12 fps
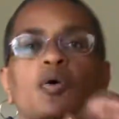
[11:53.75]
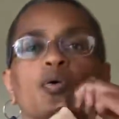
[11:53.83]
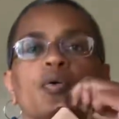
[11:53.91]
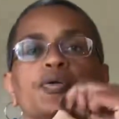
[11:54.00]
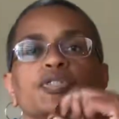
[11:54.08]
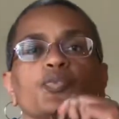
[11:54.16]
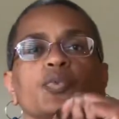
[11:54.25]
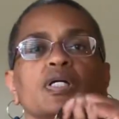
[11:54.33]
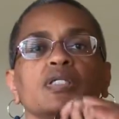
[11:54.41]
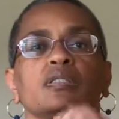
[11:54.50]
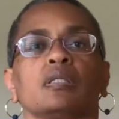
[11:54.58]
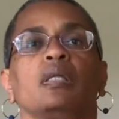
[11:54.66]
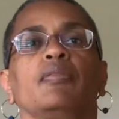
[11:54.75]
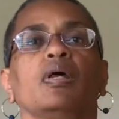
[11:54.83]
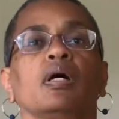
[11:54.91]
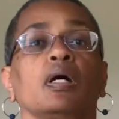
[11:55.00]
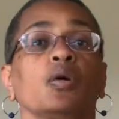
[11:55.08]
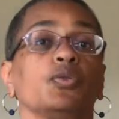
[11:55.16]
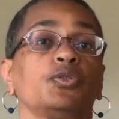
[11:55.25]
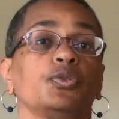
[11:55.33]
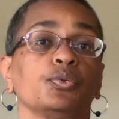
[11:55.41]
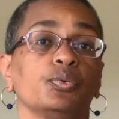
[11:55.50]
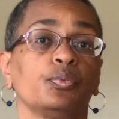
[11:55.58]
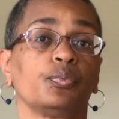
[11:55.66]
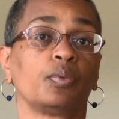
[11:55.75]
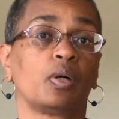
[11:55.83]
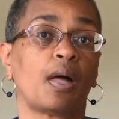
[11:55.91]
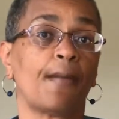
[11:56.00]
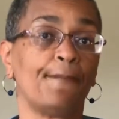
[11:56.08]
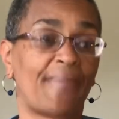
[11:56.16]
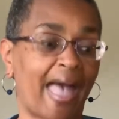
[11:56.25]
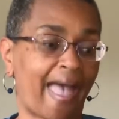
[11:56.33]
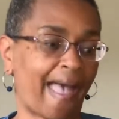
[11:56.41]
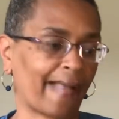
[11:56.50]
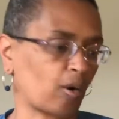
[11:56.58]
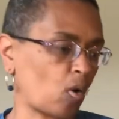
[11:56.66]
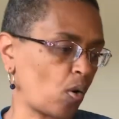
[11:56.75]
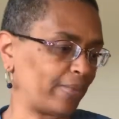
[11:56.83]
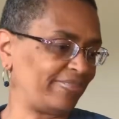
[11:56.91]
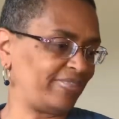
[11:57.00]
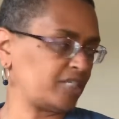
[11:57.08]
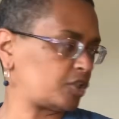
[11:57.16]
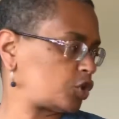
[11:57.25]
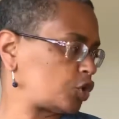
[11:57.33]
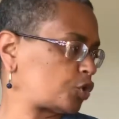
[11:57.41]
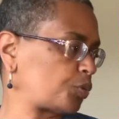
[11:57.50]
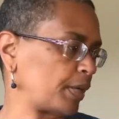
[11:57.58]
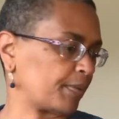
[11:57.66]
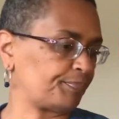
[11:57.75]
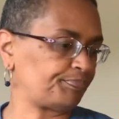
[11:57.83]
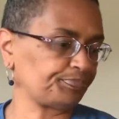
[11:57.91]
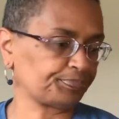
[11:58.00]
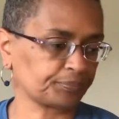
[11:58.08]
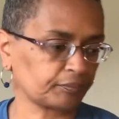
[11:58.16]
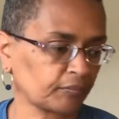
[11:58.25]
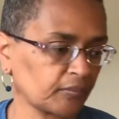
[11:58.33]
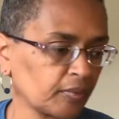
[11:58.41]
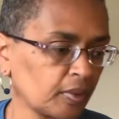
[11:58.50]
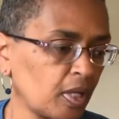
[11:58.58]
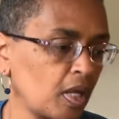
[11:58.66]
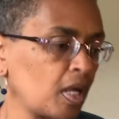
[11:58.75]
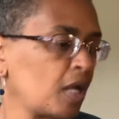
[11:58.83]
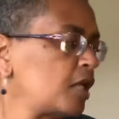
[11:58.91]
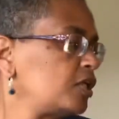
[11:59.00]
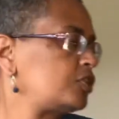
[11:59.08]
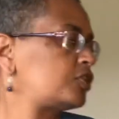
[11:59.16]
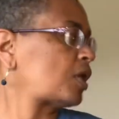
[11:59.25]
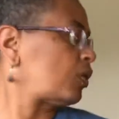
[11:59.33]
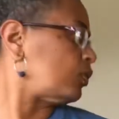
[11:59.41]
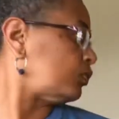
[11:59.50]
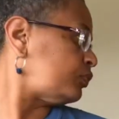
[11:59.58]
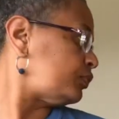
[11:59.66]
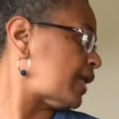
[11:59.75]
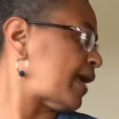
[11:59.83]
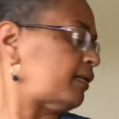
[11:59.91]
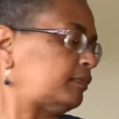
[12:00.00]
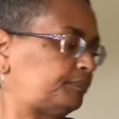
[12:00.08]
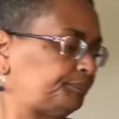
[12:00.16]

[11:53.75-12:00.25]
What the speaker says: Kors was the go-to bag on this trip. So now